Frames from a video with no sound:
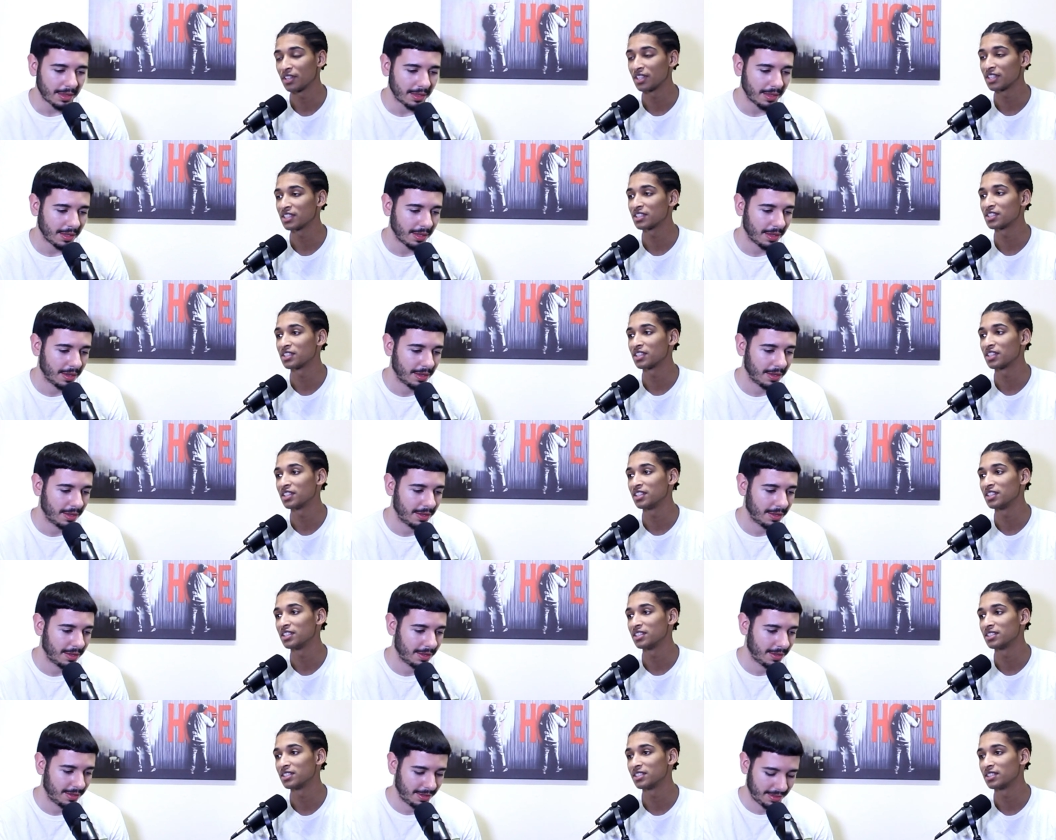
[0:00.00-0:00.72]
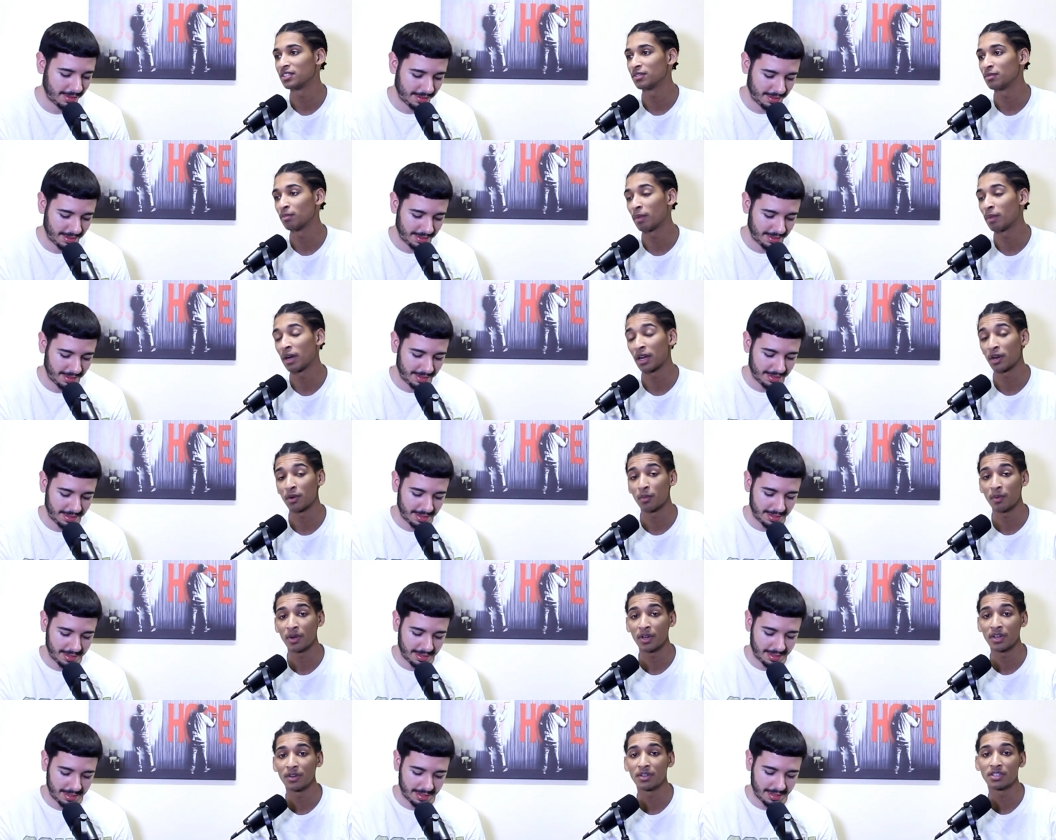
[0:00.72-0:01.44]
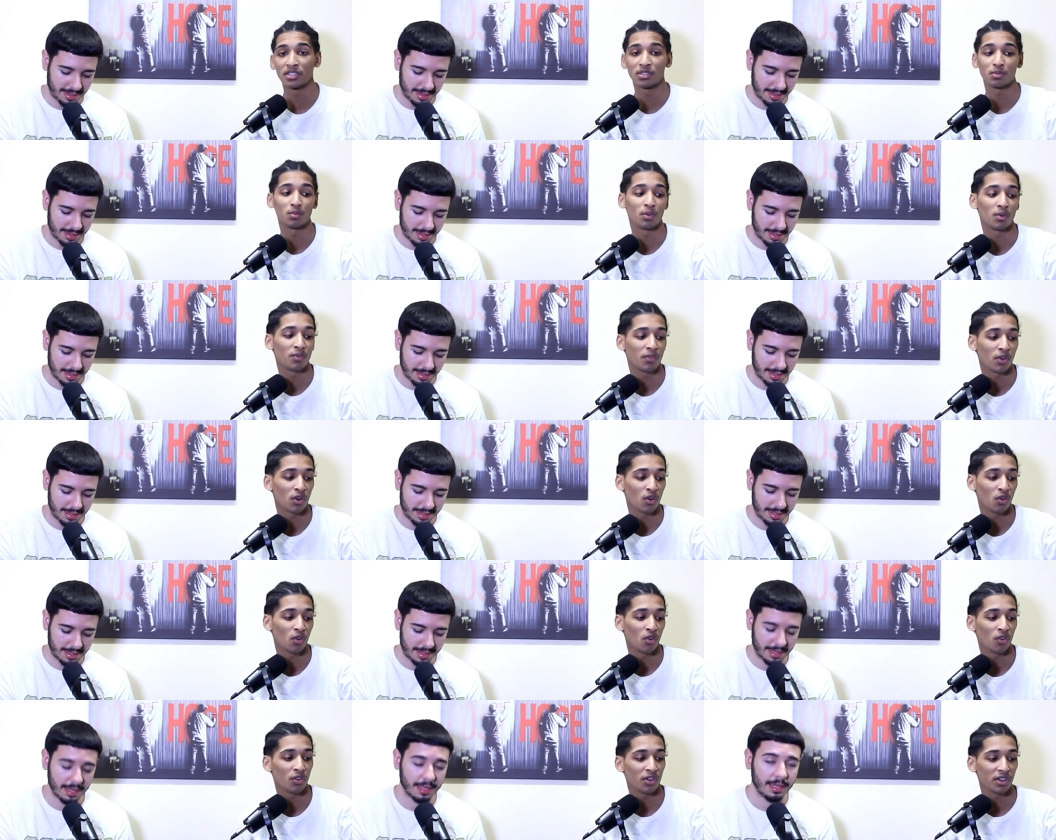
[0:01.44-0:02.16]
Speaker 1: yesterday's. By the way, this we're
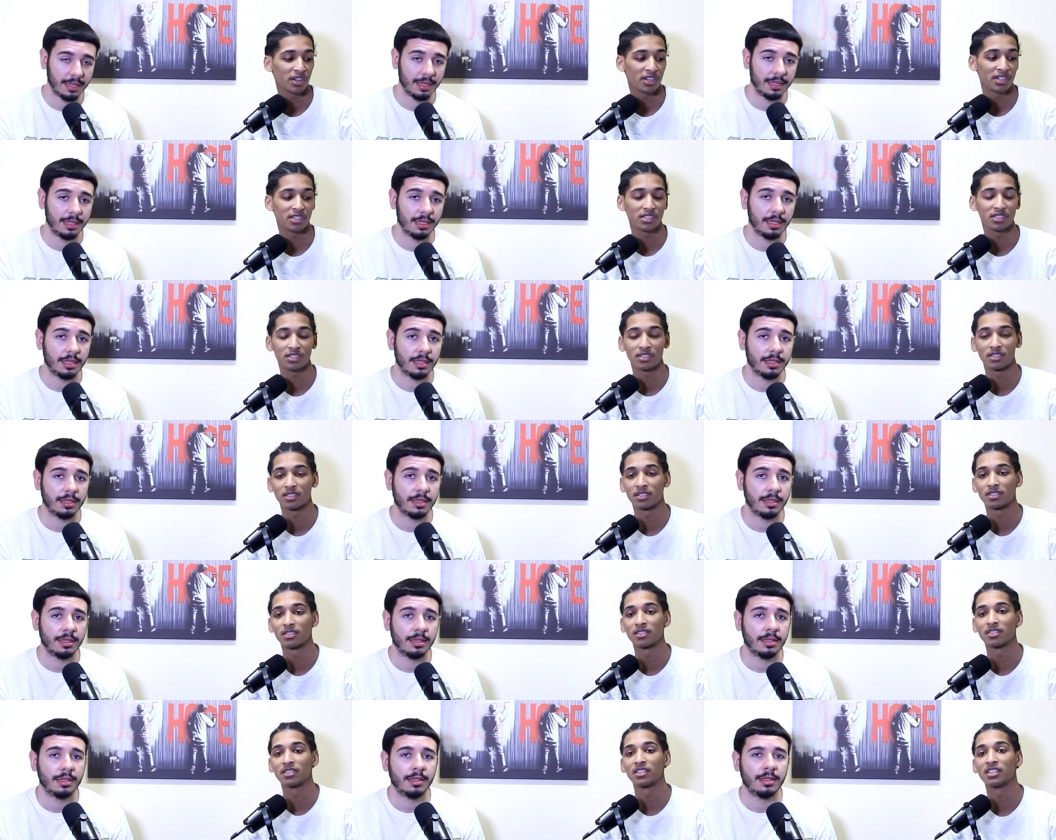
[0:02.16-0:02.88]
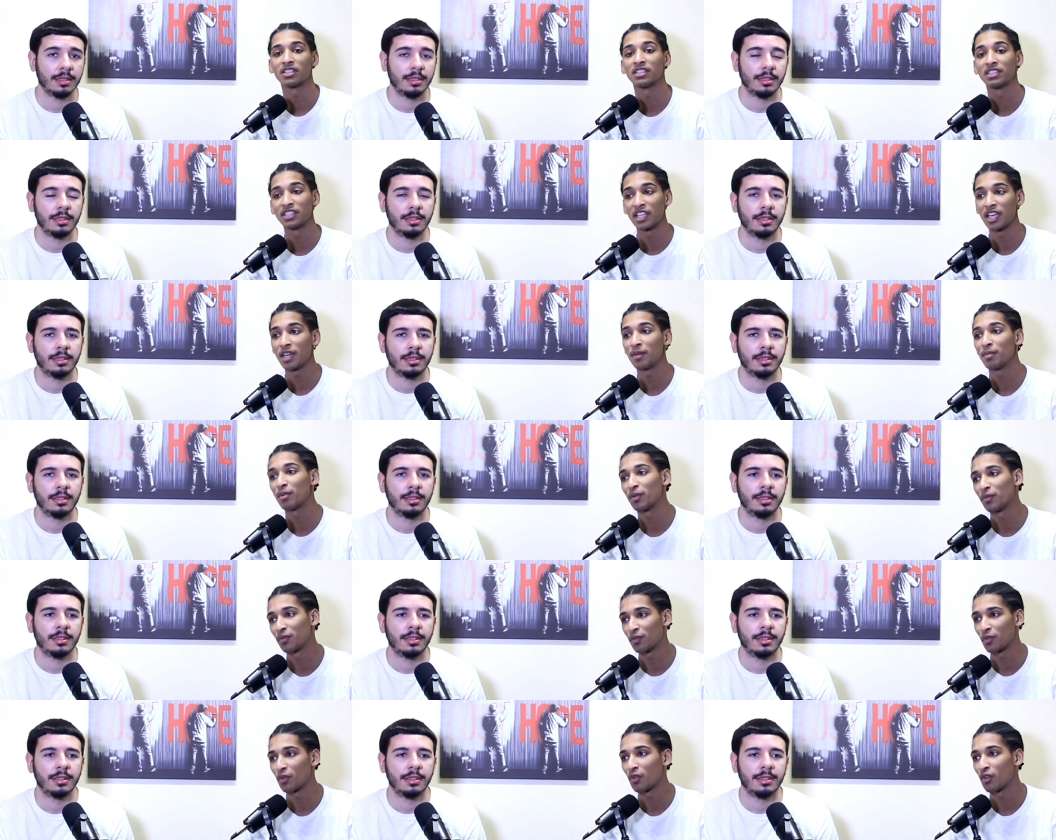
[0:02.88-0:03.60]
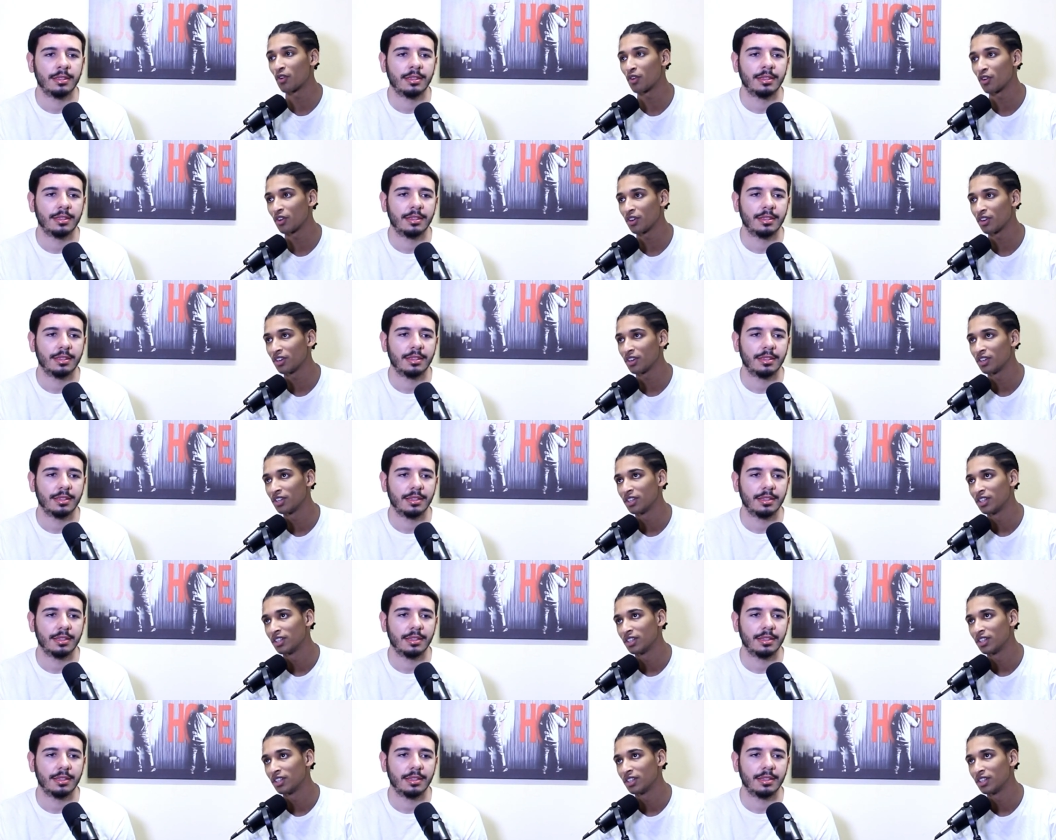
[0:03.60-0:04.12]
recording this the day before.